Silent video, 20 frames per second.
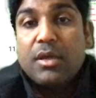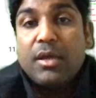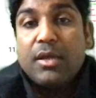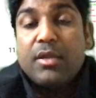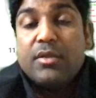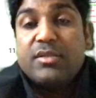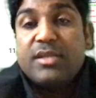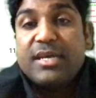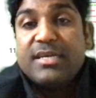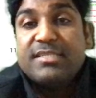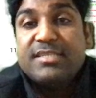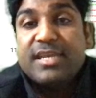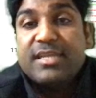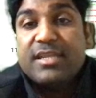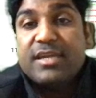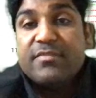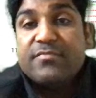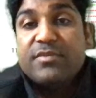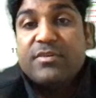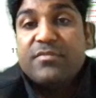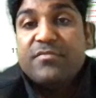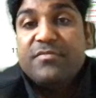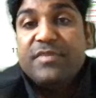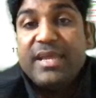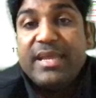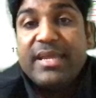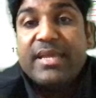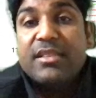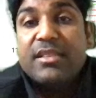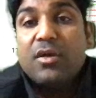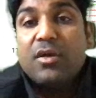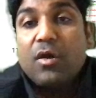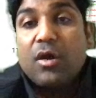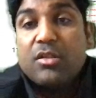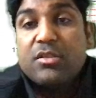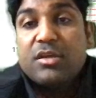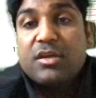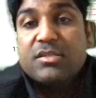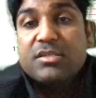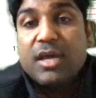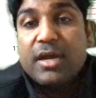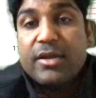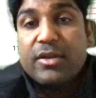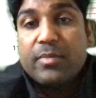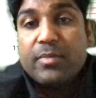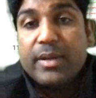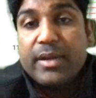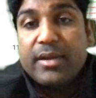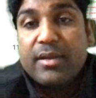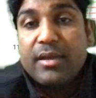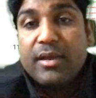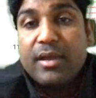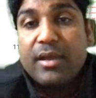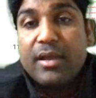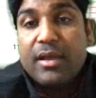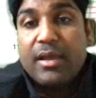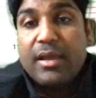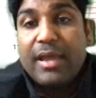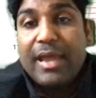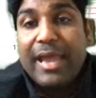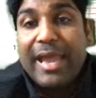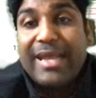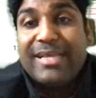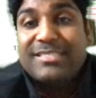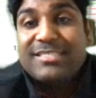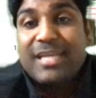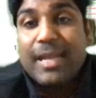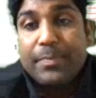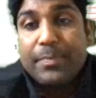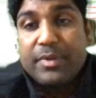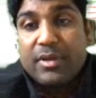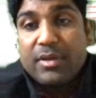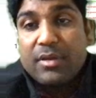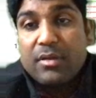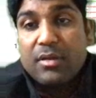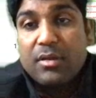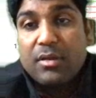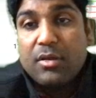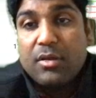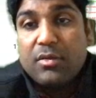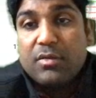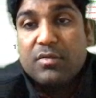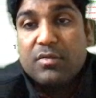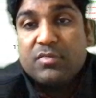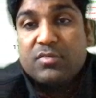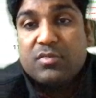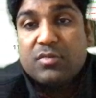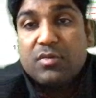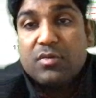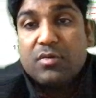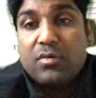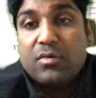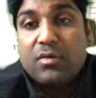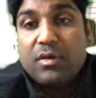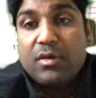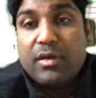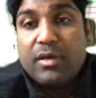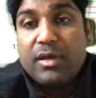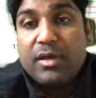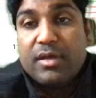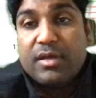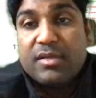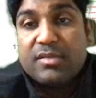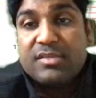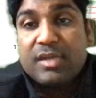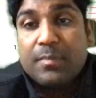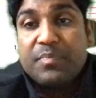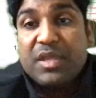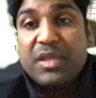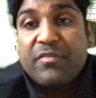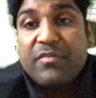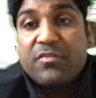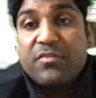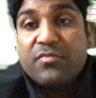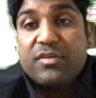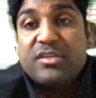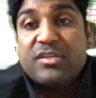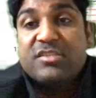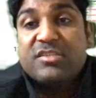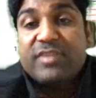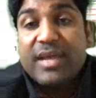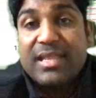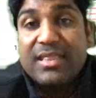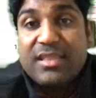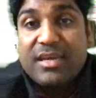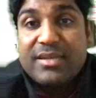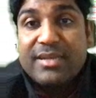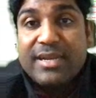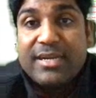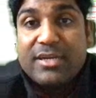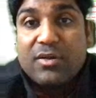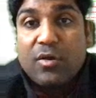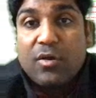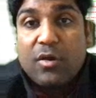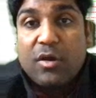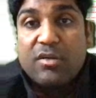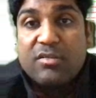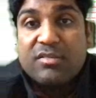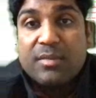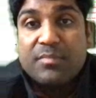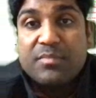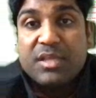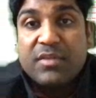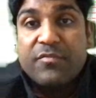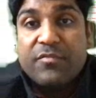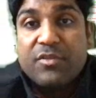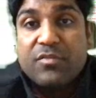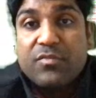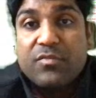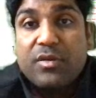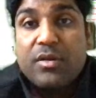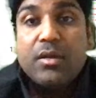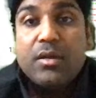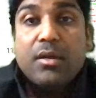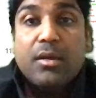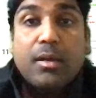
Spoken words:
now they're saying that would weaken the author's argument, except, so something which would strengthen it or something which would